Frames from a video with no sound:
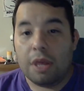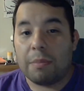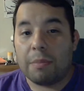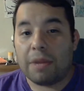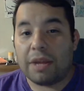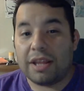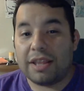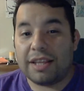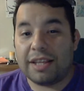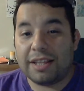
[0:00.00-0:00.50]

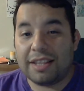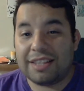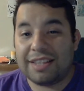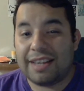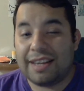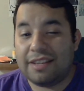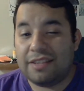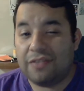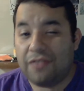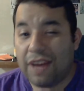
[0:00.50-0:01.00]
But I think this
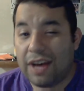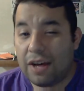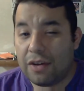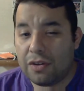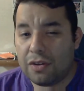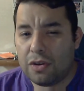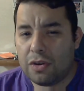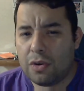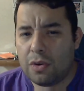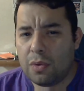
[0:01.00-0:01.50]
has
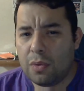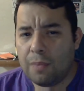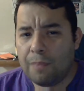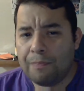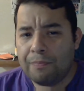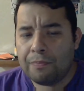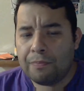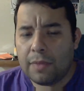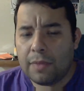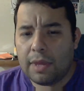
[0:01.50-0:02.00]
value
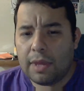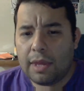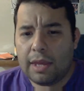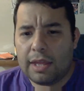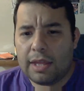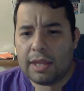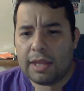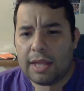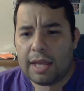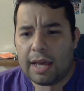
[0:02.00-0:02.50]

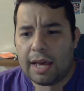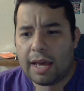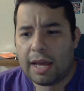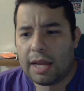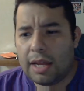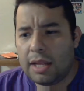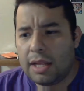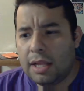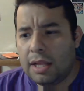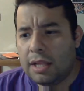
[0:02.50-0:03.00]
in
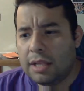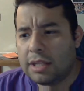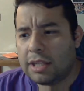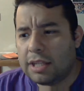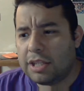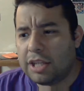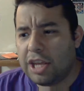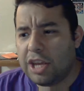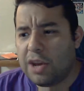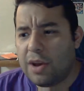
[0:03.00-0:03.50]
that,
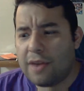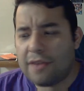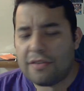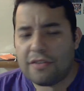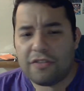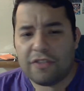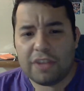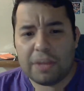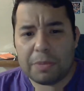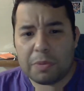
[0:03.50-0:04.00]
let's say you have a
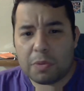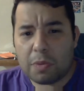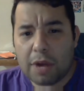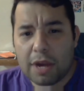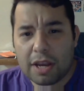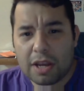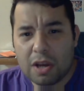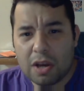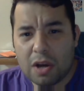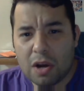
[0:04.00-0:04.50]
flipped
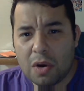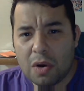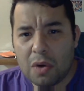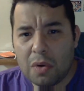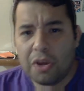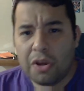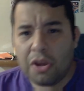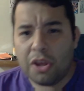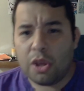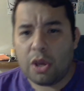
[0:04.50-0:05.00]
Raikou,
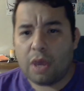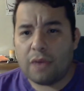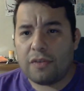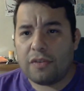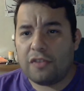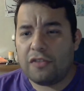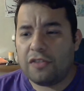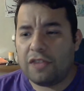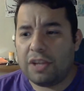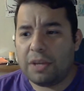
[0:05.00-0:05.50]
you have a
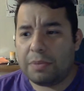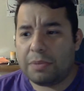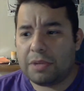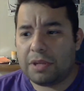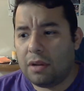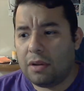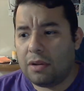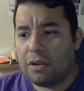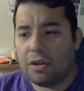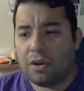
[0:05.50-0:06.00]
flipped,
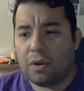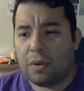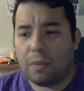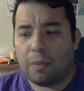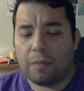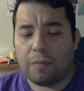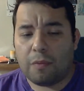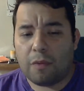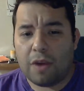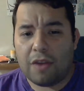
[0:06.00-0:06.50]

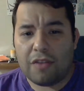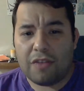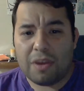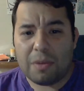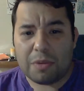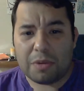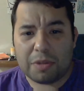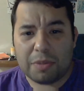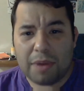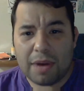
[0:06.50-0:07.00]

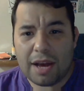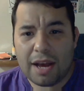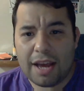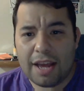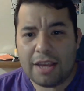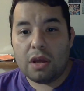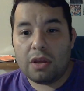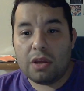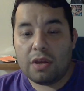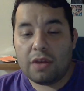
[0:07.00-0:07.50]
Gravekeeper
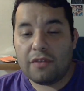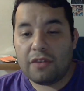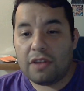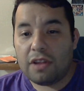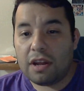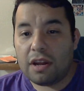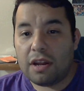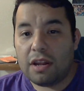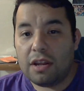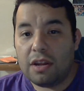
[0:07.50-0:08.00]
Spy, you have
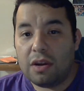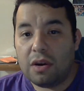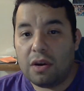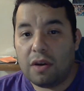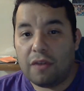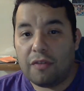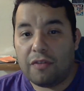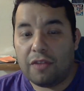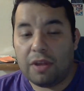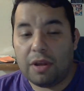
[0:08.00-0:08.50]
a
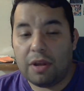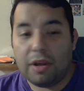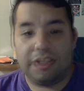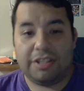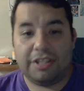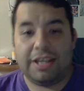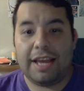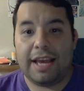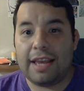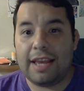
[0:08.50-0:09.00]

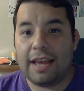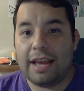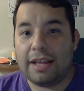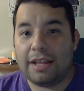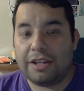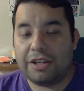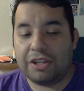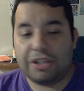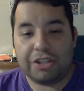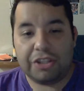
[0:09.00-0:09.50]
Sangan
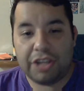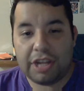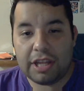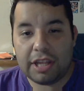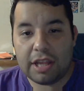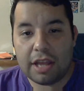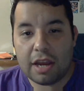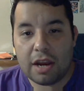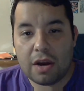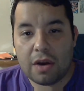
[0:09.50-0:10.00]
that's just sitting
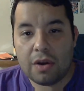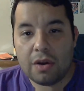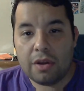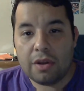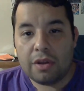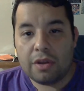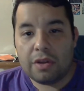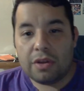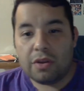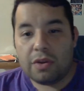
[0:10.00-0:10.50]
there,
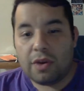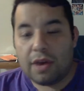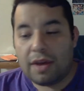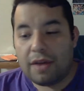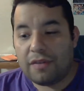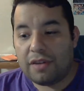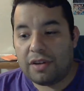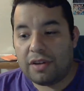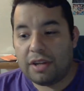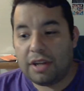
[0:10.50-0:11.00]
you
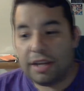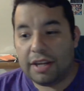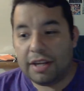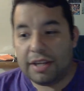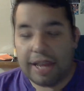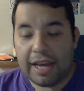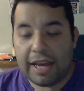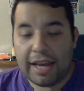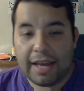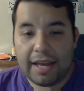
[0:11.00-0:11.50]
have a
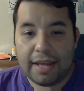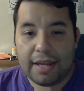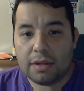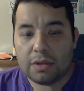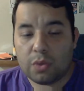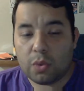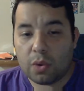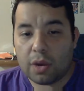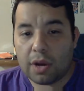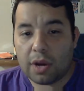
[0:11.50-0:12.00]
dead
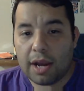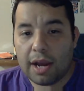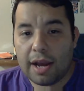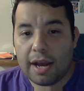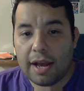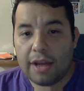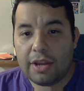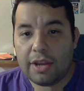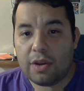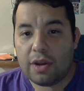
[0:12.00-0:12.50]
Tour
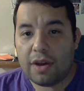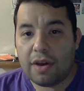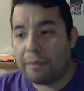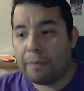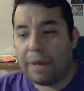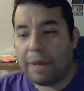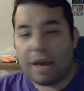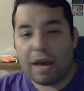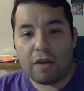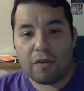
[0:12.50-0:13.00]
Guide, you have
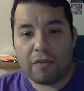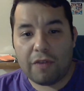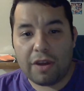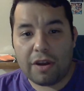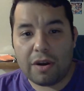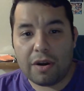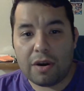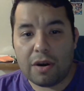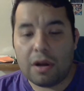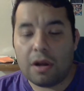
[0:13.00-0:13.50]
Battle
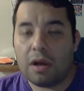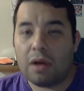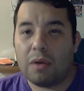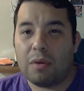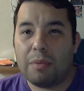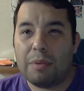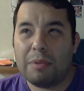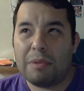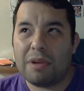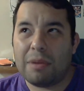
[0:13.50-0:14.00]
Fader,
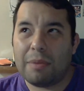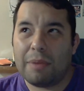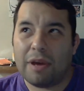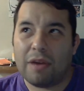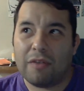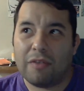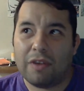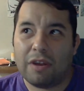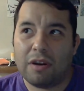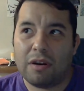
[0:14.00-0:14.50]
maybe not
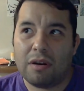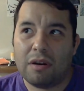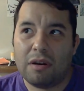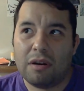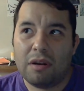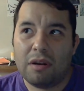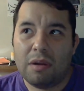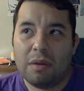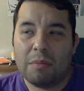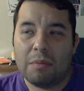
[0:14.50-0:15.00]
Battle Fader,
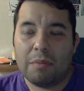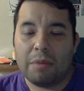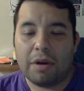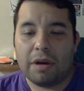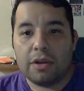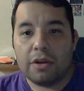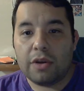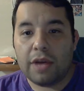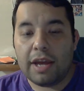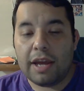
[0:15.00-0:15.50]

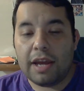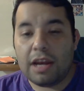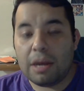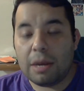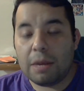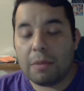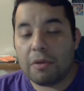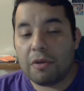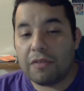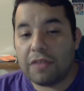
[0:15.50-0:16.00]
but any
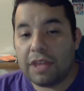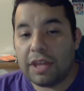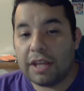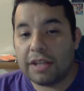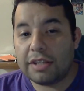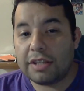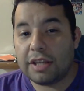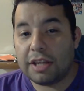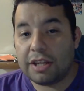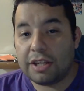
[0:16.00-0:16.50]
number of
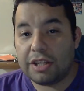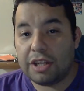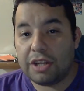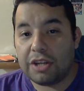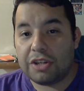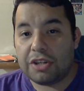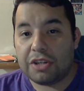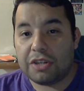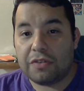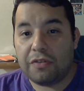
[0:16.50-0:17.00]
things that are
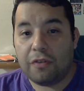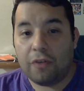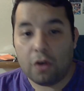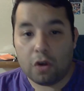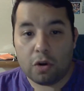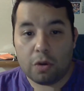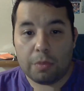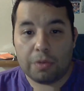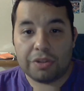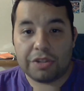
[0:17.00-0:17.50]
just
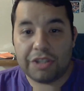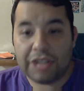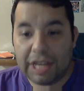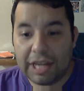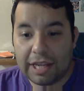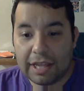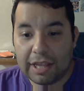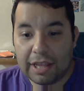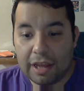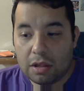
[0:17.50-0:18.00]
vulnerable
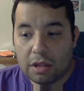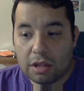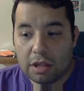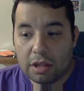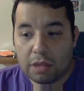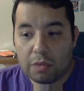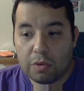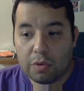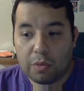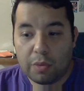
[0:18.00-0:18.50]
sitting there, like
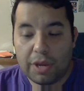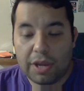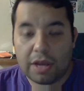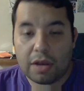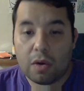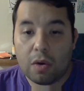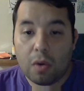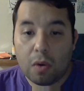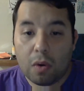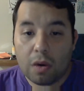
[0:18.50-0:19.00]
real
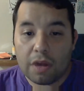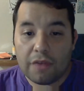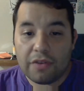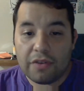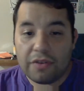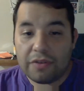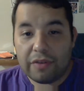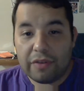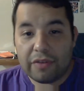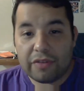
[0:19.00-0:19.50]
weak. Or
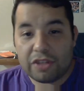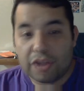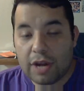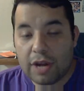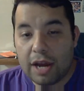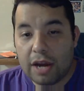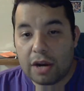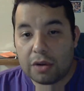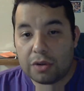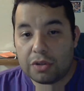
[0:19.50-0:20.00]
even if you have a
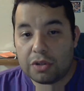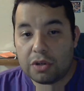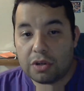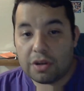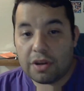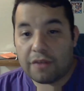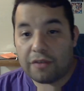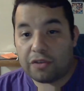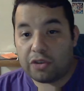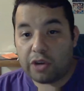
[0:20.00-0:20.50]
Stratos,
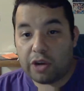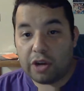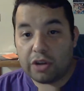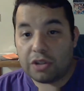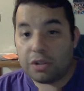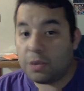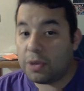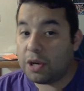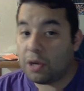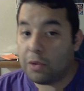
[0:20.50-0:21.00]
you have a
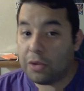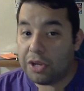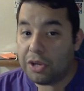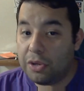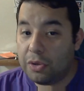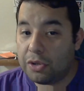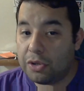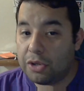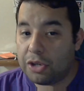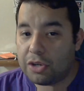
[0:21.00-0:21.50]
Stratos, you want to
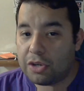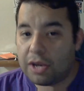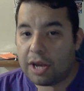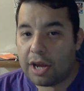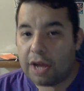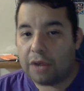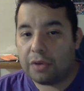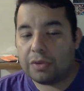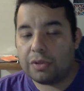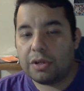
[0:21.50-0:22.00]
reuse your
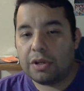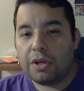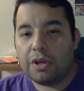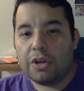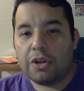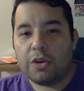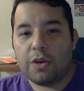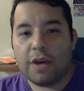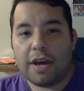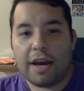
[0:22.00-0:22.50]
Stratos.
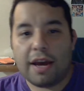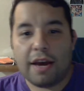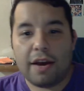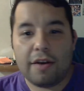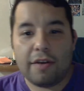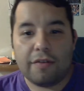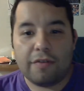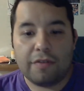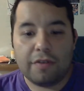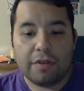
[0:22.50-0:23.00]
You
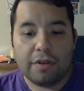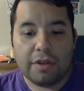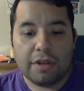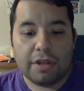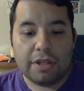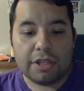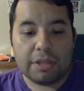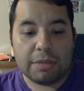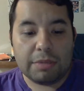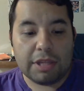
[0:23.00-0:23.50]
have
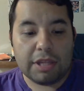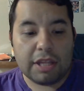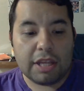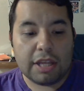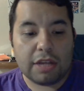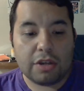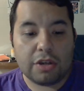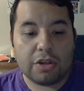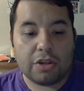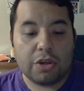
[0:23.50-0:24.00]
something
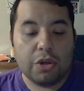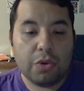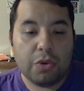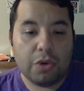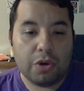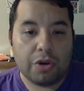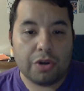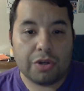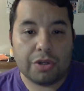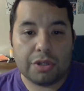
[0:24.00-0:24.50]
that
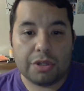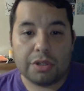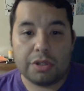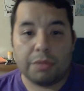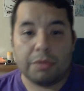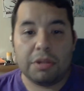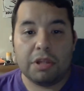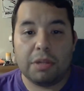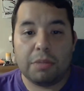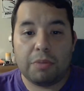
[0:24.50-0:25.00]
tutors,
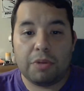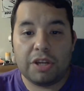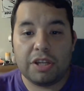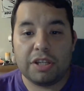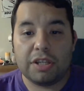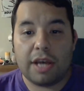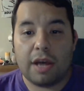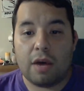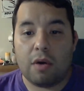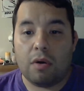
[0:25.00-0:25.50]
something that
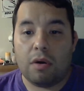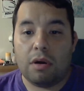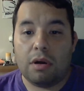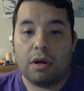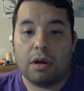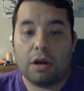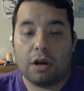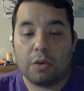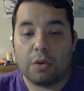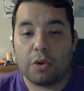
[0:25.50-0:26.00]
brings out
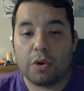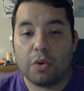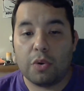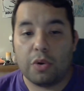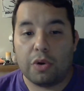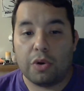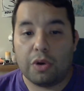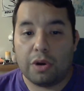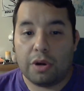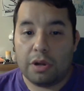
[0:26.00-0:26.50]
a
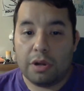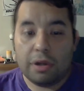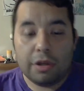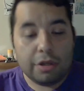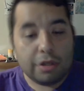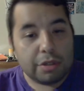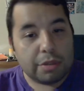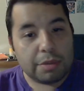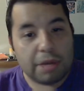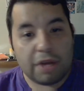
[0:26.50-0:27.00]
recruiter,
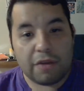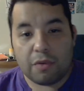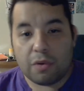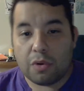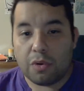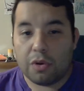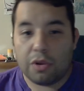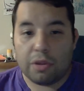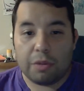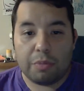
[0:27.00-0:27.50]
some kind of
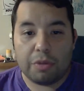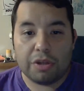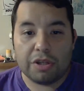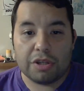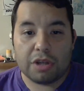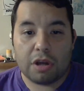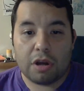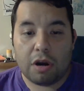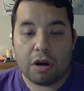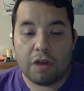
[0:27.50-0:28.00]
recruiter that brings
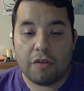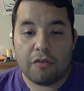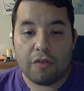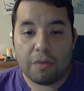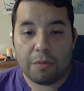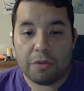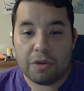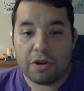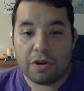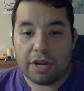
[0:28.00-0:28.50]
a card
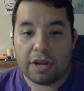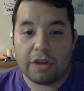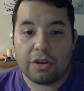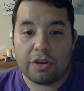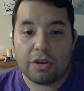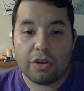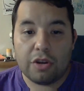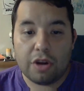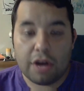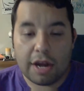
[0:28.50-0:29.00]
from your deck
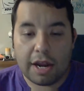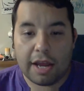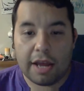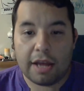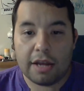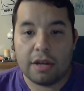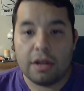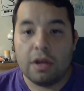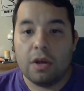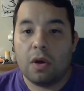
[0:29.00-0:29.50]
to your
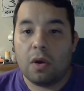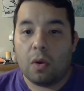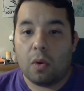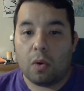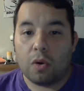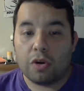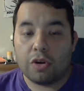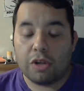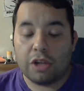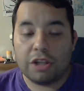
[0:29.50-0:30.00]
hand,
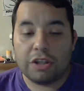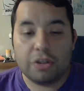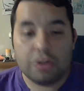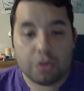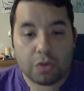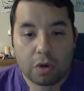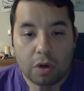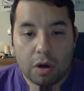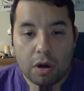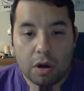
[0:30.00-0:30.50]
or lets you
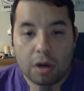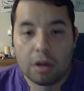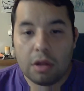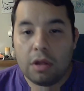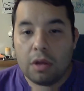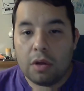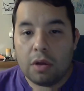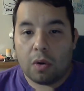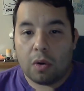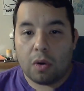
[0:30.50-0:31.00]
draw,
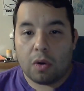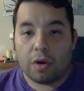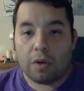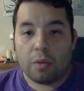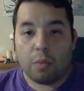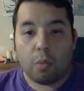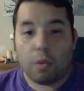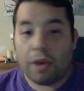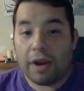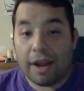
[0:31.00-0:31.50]
or
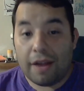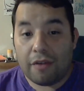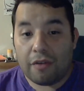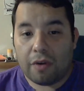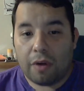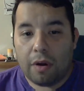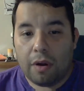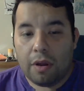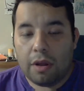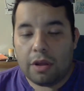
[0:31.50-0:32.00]

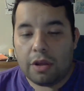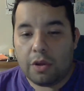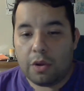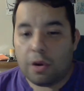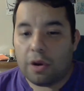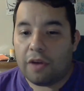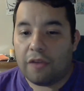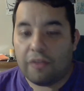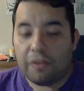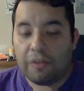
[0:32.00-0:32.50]
whatever.
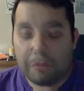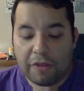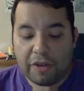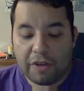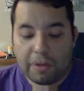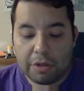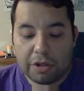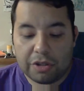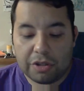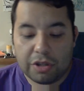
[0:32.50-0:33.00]
A flip
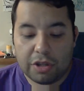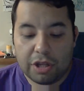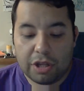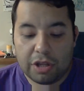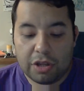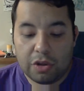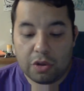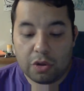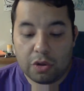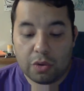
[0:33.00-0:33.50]
effect monster
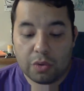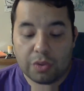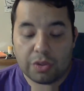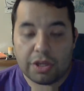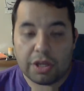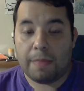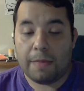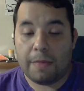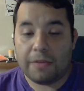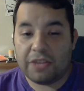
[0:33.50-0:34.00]
that you use
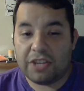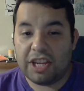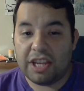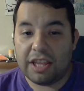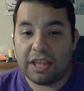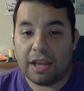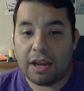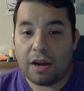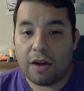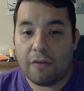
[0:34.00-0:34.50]
that is sitting
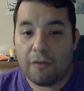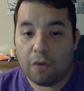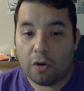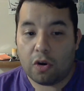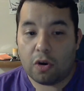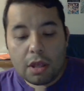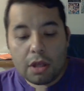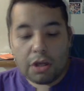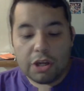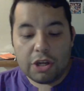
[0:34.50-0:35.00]
there
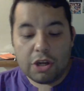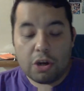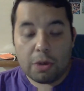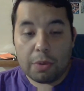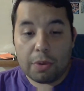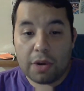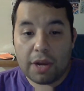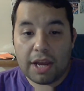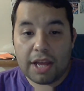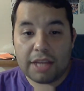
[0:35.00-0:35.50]
vulnerable. And your
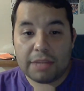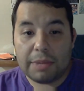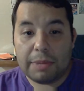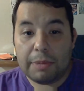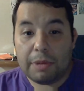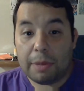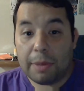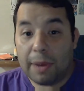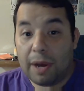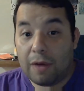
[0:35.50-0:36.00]
opponent has
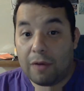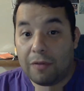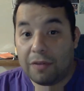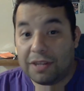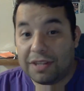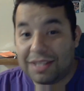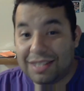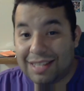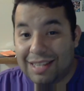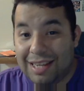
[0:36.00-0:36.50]
maybe a powerful
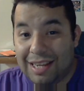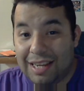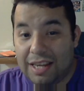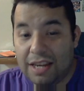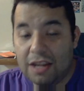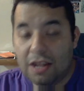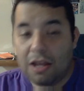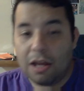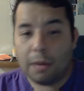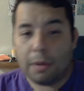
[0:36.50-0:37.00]

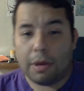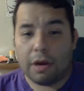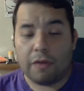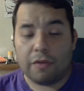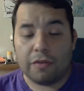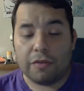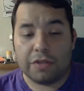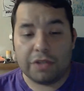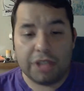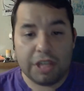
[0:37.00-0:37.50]
Exceed, a
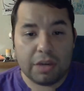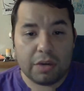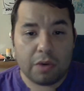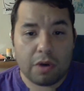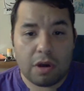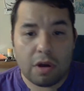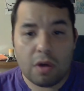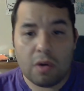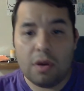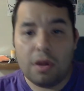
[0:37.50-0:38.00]
powerful
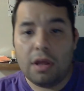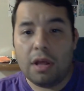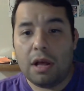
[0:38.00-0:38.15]
Synchro,